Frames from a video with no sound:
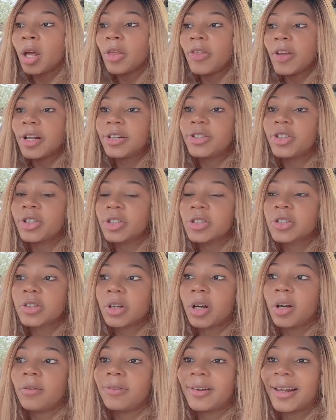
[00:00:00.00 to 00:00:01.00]
think to
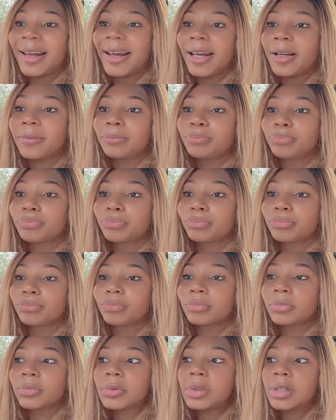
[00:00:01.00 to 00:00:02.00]
yourself, like,
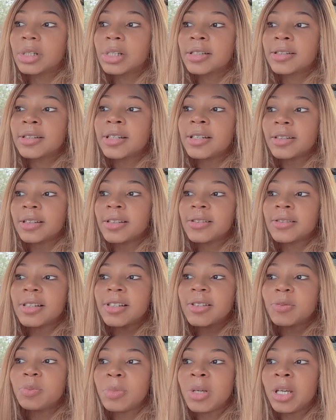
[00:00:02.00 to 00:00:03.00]
is
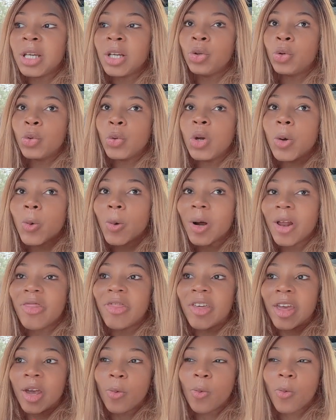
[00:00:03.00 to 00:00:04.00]
this me doing what
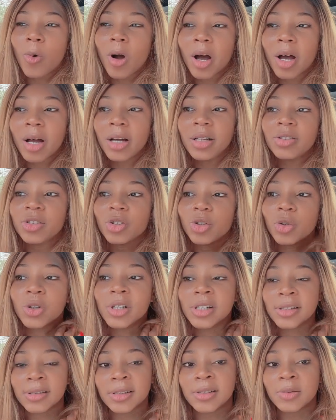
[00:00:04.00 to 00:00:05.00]
they want,
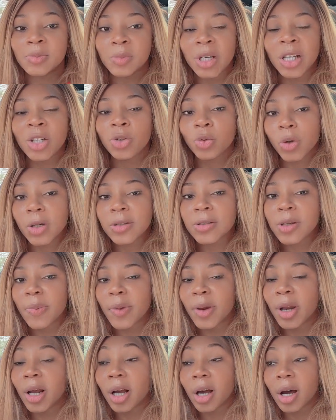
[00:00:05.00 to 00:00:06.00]
or is this me doing
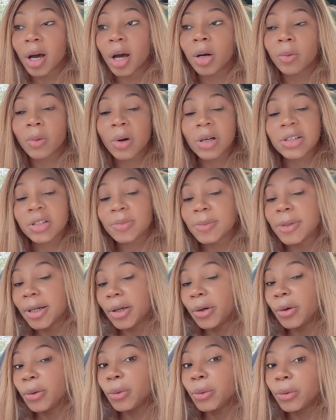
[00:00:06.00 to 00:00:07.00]
something that God wants me
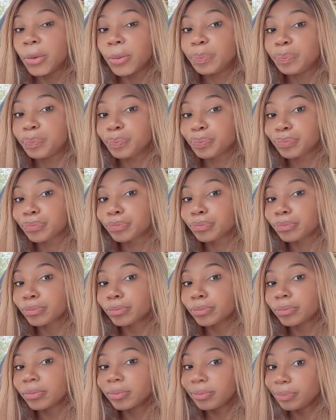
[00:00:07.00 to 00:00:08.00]
to do?
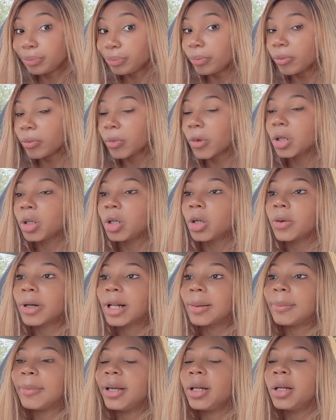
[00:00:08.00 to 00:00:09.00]
You know what
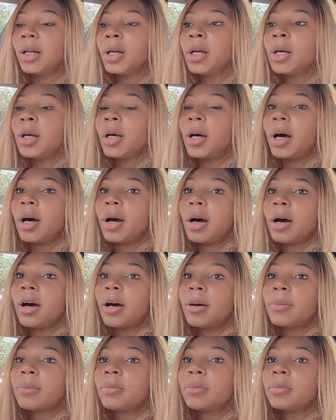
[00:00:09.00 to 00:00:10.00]
I mean?
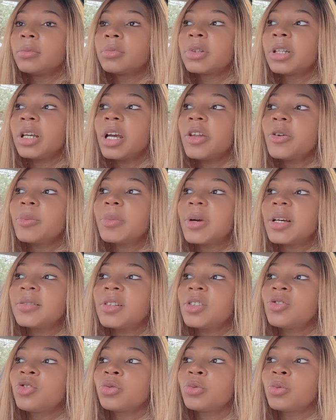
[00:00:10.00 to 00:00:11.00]
The other
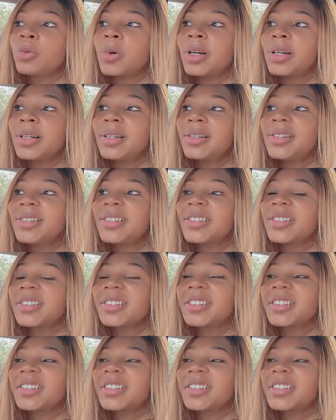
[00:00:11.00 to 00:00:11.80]
message was,